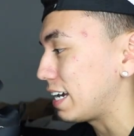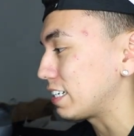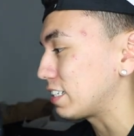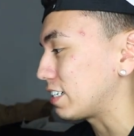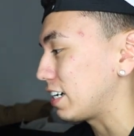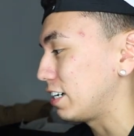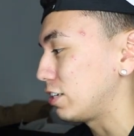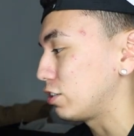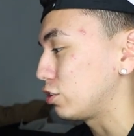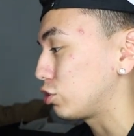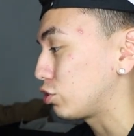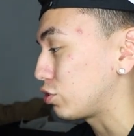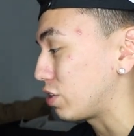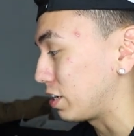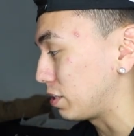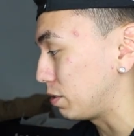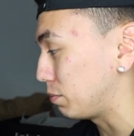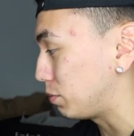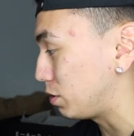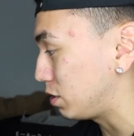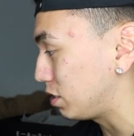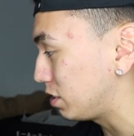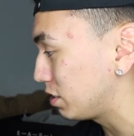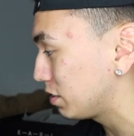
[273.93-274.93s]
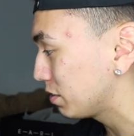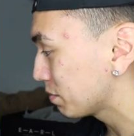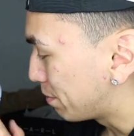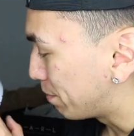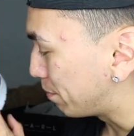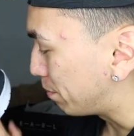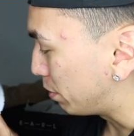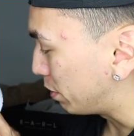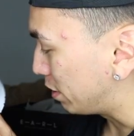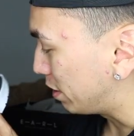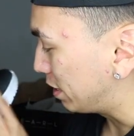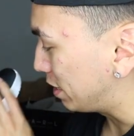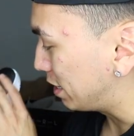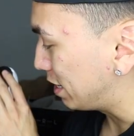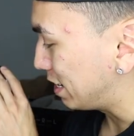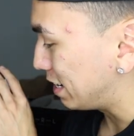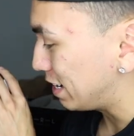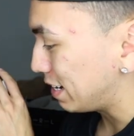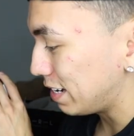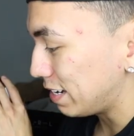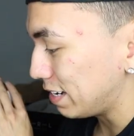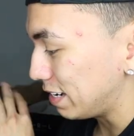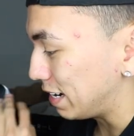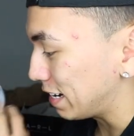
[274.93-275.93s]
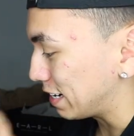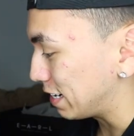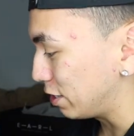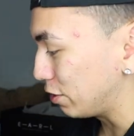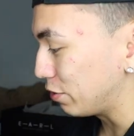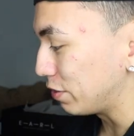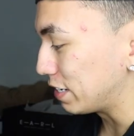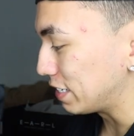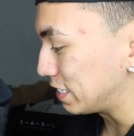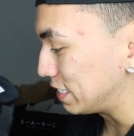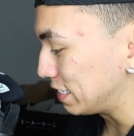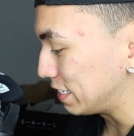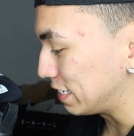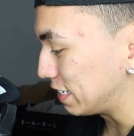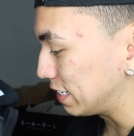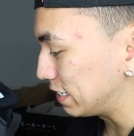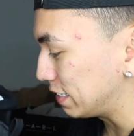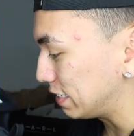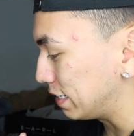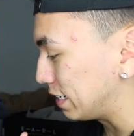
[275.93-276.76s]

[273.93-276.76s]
I kind of just tried them on, but I can already see it,